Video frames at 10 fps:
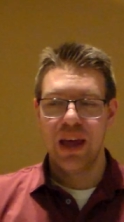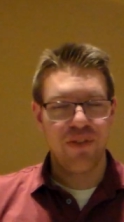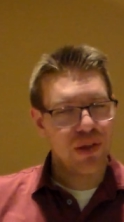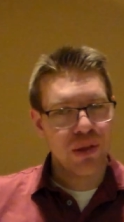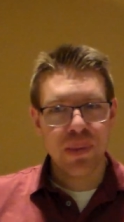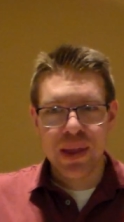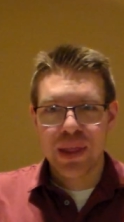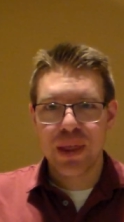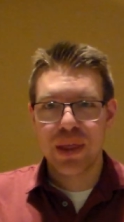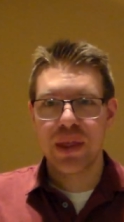If you just made
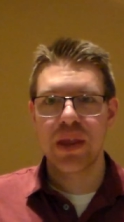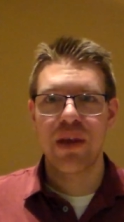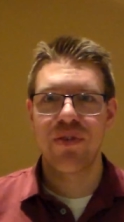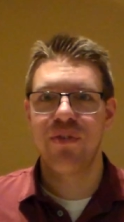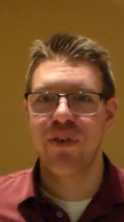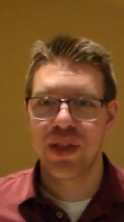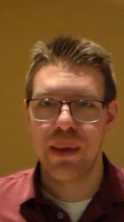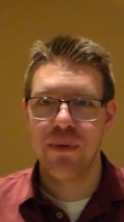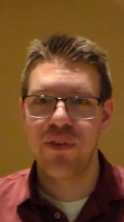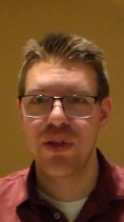this decision today for the
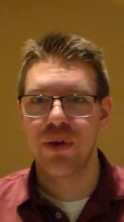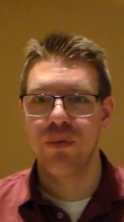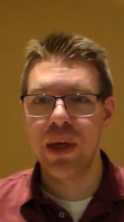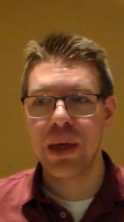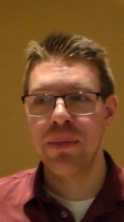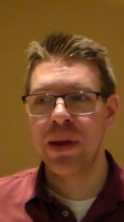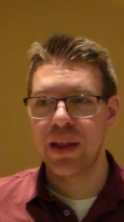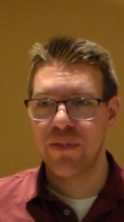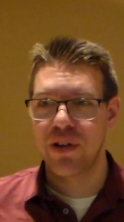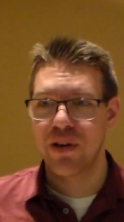first time with us or
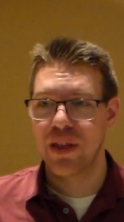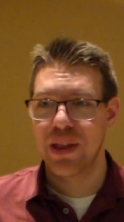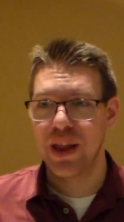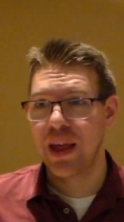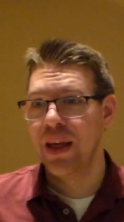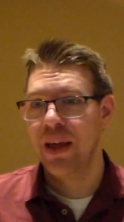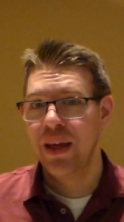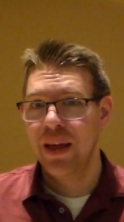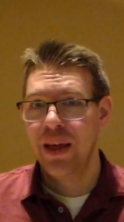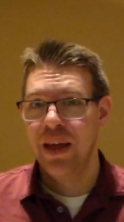recommitted life to Christ today,
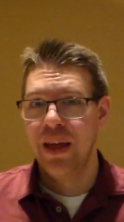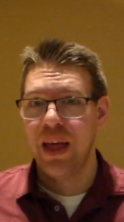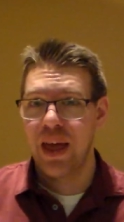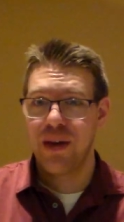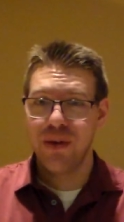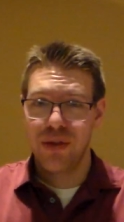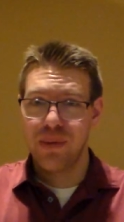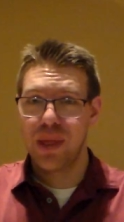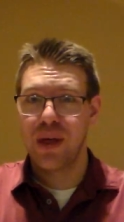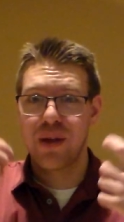I encourage
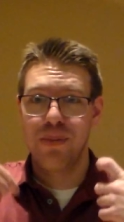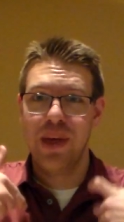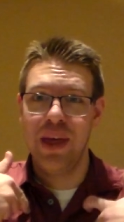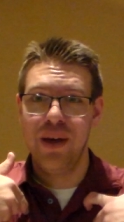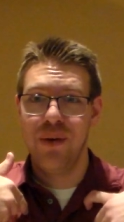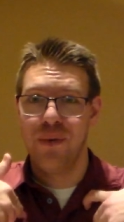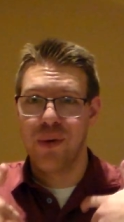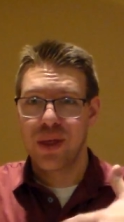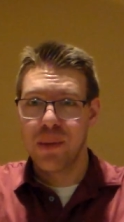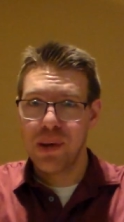you to reach out to me
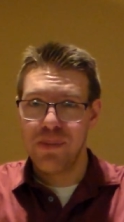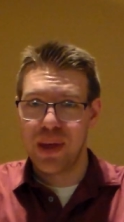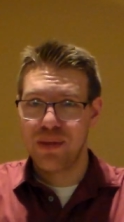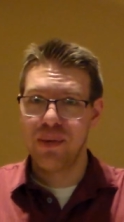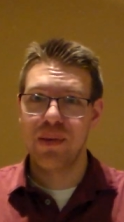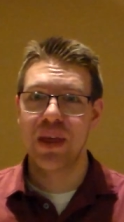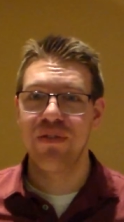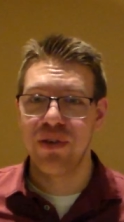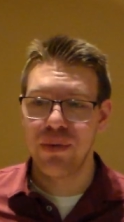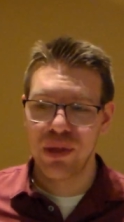or to someone because we want to
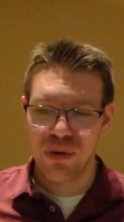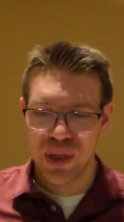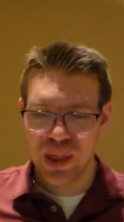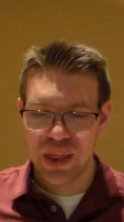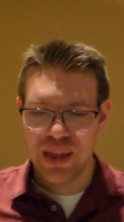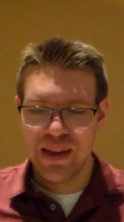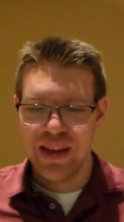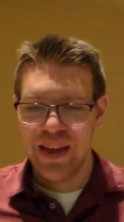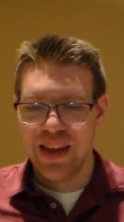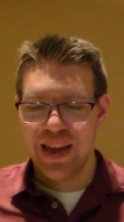give you resources
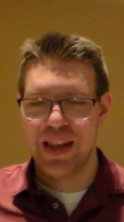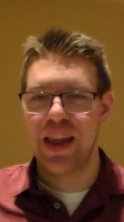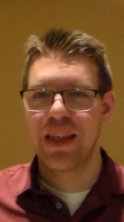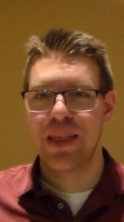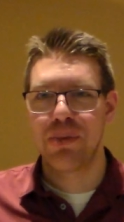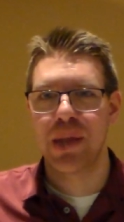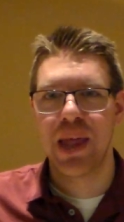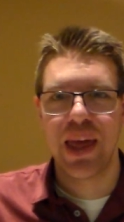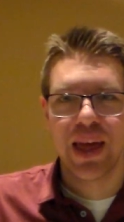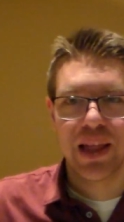and next steps to
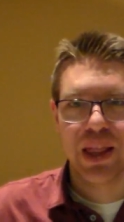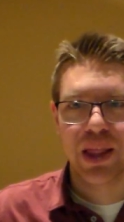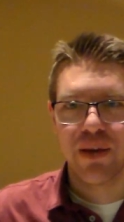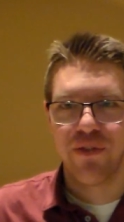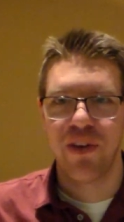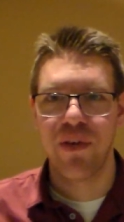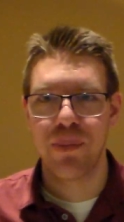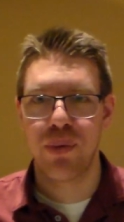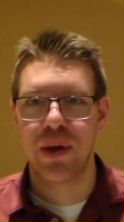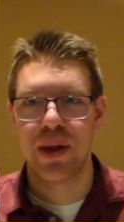take on this
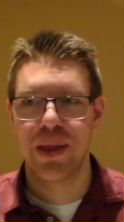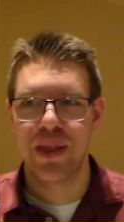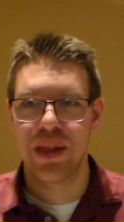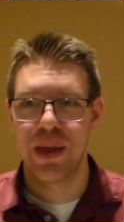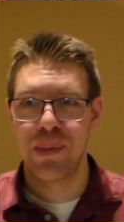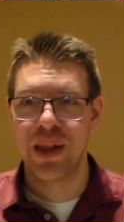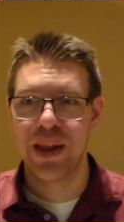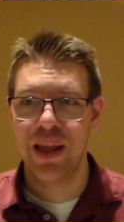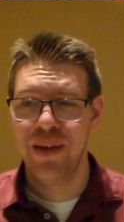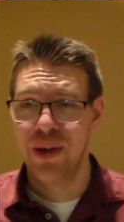very important decision that you made
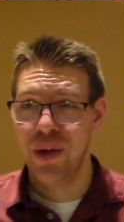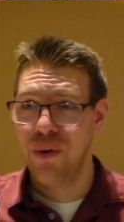today